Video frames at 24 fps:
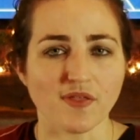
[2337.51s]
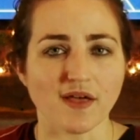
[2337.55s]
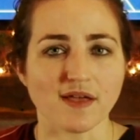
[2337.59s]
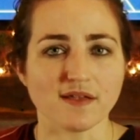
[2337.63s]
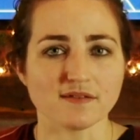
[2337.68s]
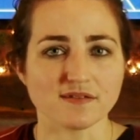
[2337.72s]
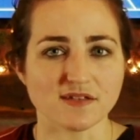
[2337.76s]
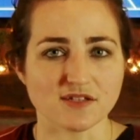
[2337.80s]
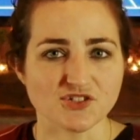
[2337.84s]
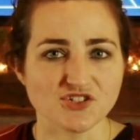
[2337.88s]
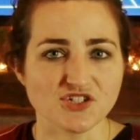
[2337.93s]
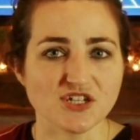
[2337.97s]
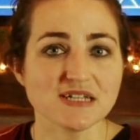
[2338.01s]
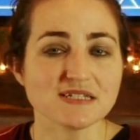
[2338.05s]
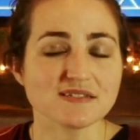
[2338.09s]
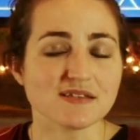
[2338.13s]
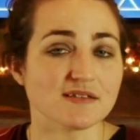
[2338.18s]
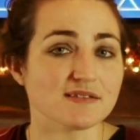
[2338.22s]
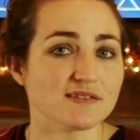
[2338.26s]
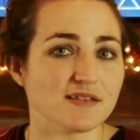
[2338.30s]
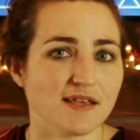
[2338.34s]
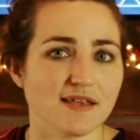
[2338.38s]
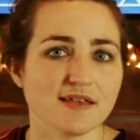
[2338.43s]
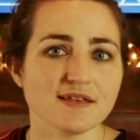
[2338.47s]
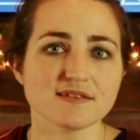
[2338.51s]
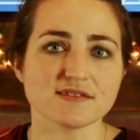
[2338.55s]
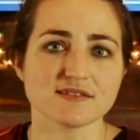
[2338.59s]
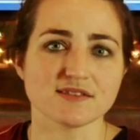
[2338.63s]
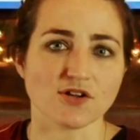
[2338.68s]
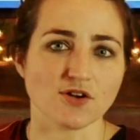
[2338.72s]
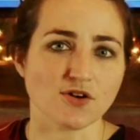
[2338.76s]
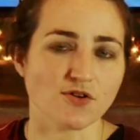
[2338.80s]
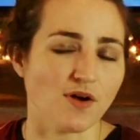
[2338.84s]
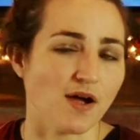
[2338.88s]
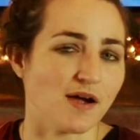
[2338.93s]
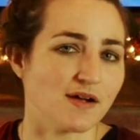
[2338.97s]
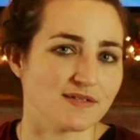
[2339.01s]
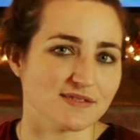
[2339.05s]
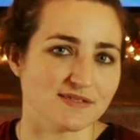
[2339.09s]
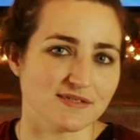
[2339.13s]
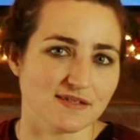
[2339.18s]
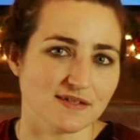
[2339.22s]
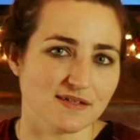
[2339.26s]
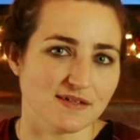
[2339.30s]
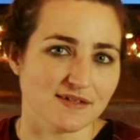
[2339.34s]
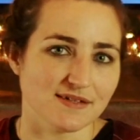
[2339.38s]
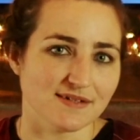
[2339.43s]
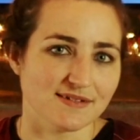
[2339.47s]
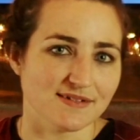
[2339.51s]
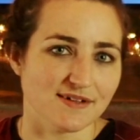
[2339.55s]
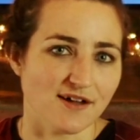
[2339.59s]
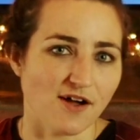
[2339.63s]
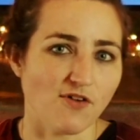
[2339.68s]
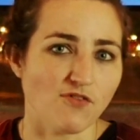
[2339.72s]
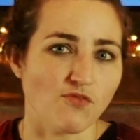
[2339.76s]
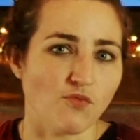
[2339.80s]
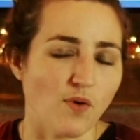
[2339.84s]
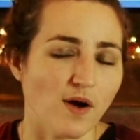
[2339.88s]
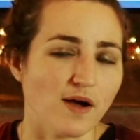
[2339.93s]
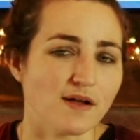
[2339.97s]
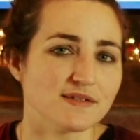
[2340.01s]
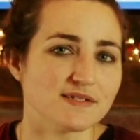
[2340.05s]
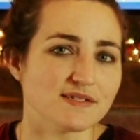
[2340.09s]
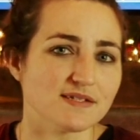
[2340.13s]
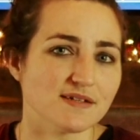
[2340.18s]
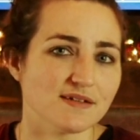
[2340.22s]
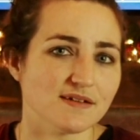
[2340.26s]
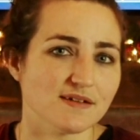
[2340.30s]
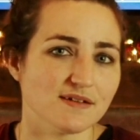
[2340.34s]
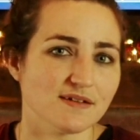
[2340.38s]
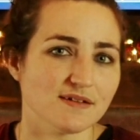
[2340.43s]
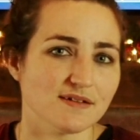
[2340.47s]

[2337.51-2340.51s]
that Jesus is the crux of what